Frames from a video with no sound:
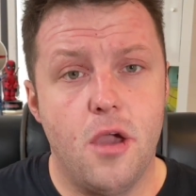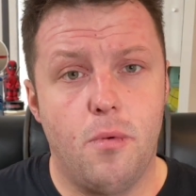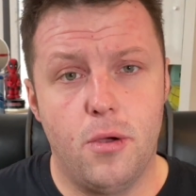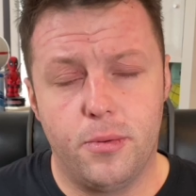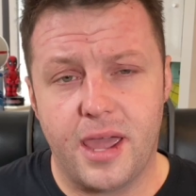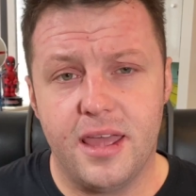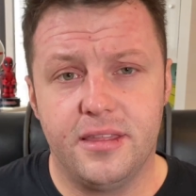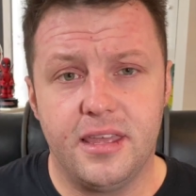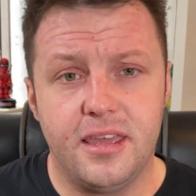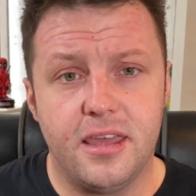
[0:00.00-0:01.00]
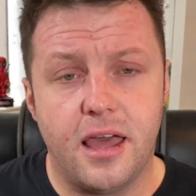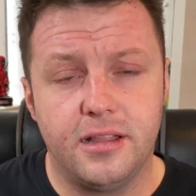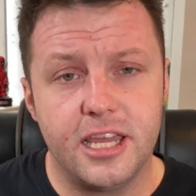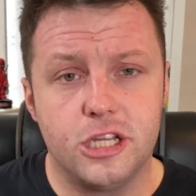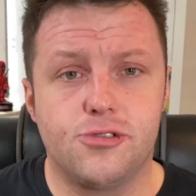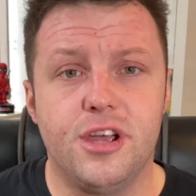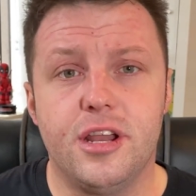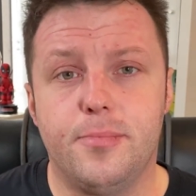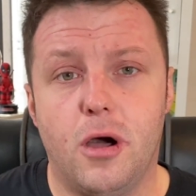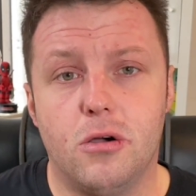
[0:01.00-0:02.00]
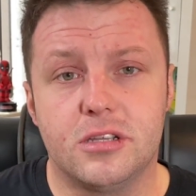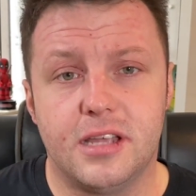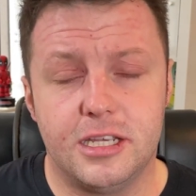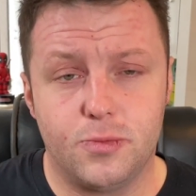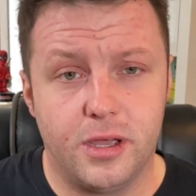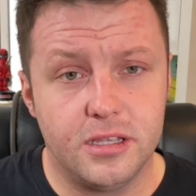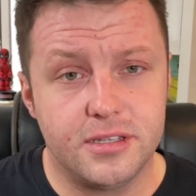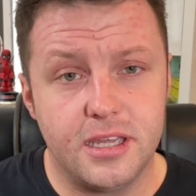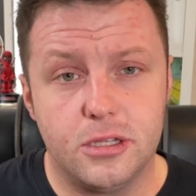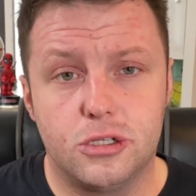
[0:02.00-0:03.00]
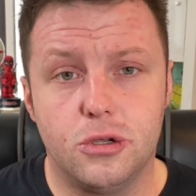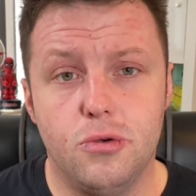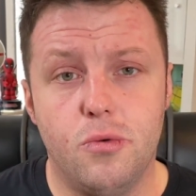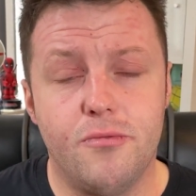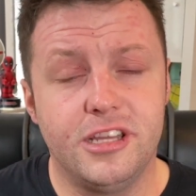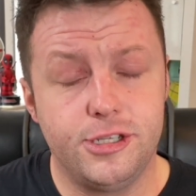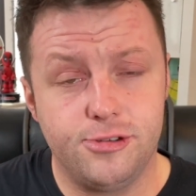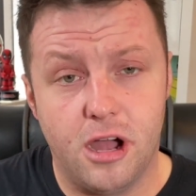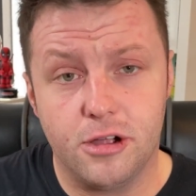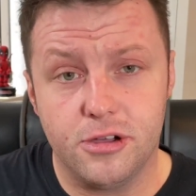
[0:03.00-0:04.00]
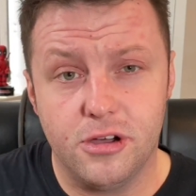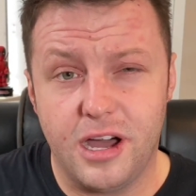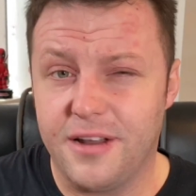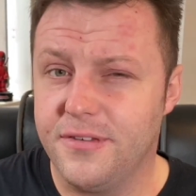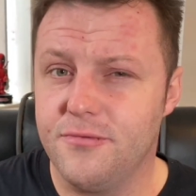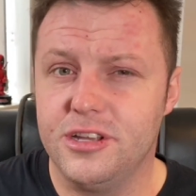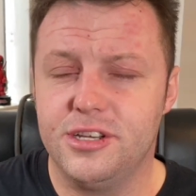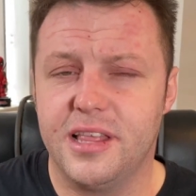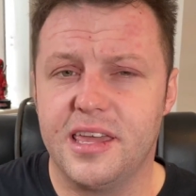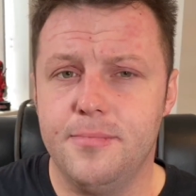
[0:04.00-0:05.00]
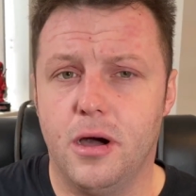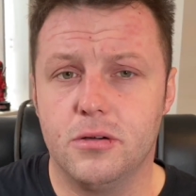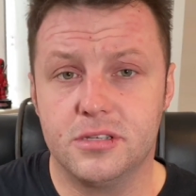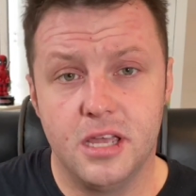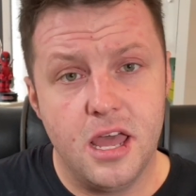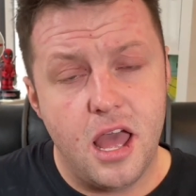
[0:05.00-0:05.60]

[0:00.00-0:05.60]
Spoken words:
where we're getting the Elite Trainer box as well as the two Regidrago and I think Regieleki box.